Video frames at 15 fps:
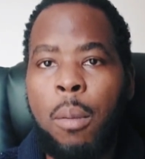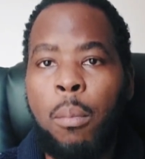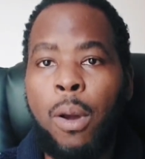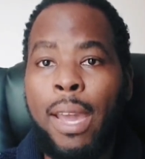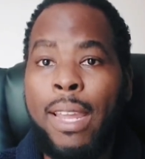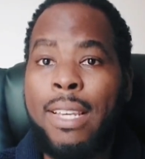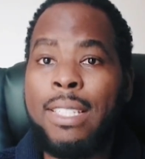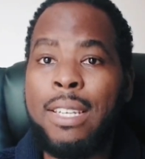
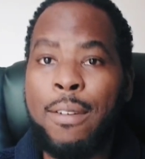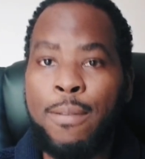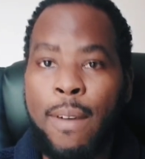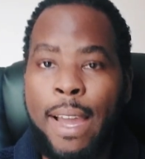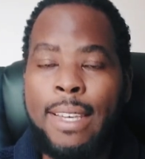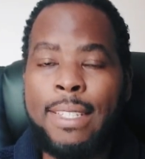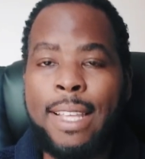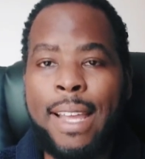but it is
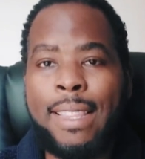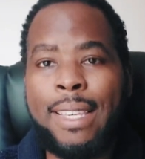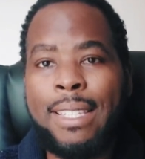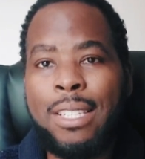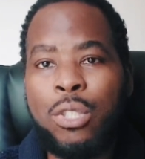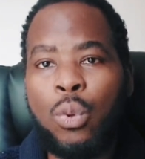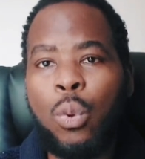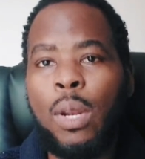advised that this
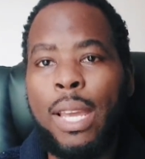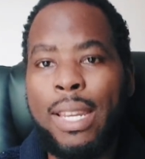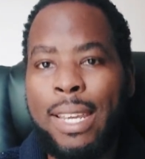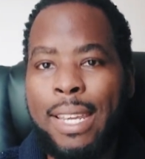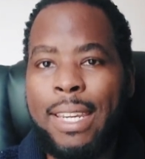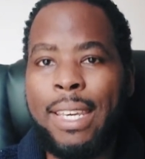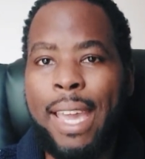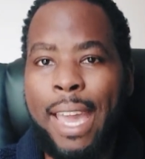is only an
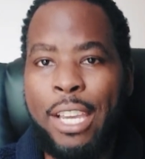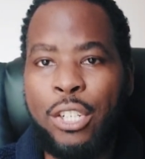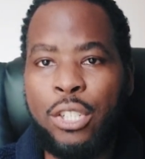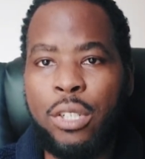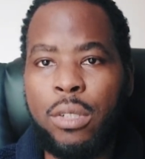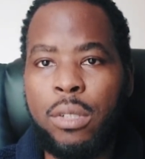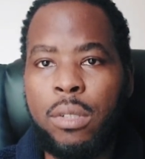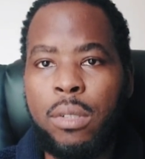
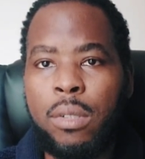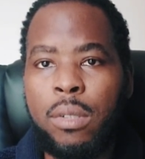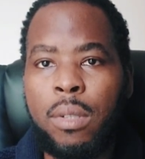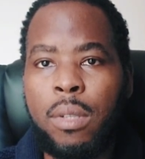indication